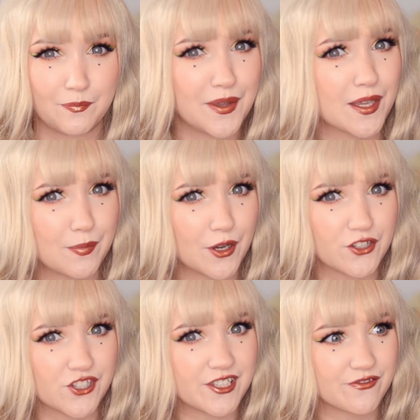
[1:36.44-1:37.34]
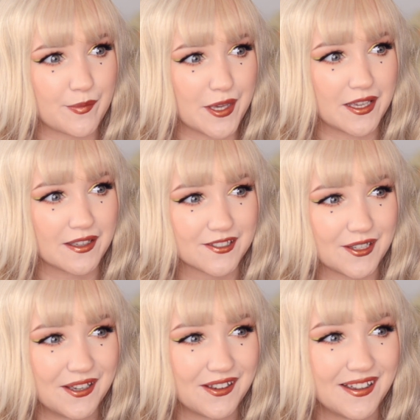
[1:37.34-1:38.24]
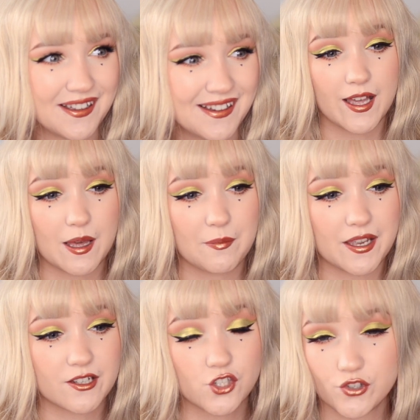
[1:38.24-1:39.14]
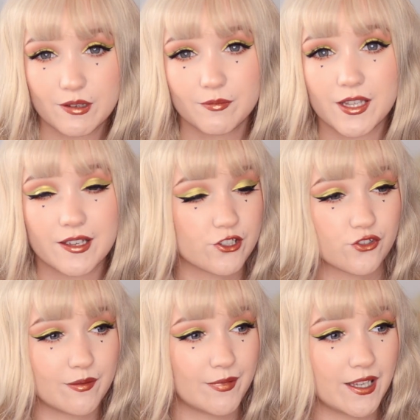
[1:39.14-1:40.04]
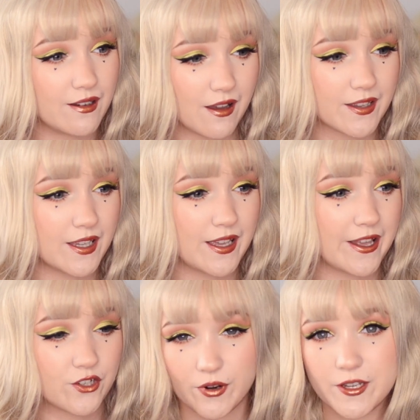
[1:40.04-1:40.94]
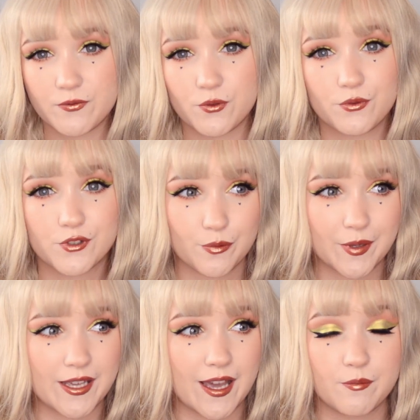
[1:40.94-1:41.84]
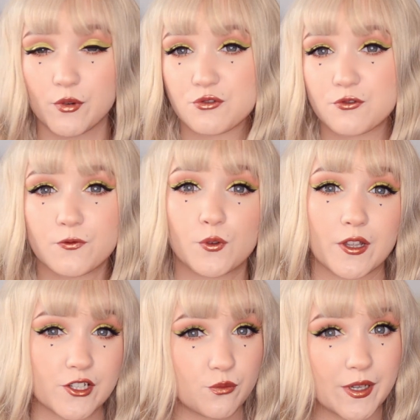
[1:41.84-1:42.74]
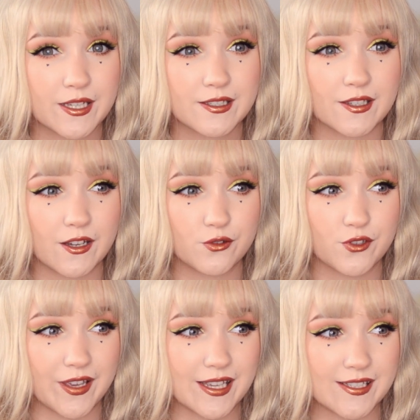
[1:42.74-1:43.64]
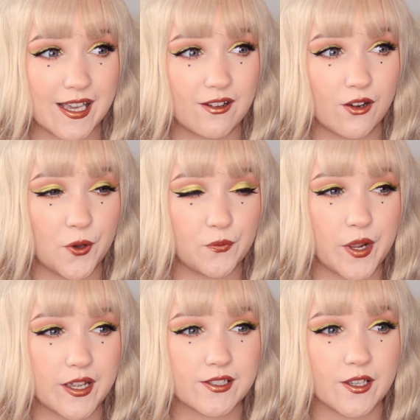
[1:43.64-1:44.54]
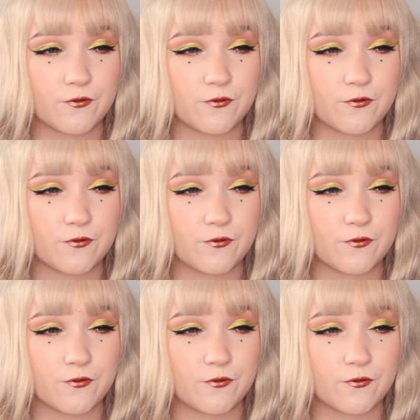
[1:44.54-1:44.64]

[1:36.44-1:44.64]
big purchase for me, so I am extremely lucky and grateful to be a model for Lush Wigs. I also get sent a lot of wigs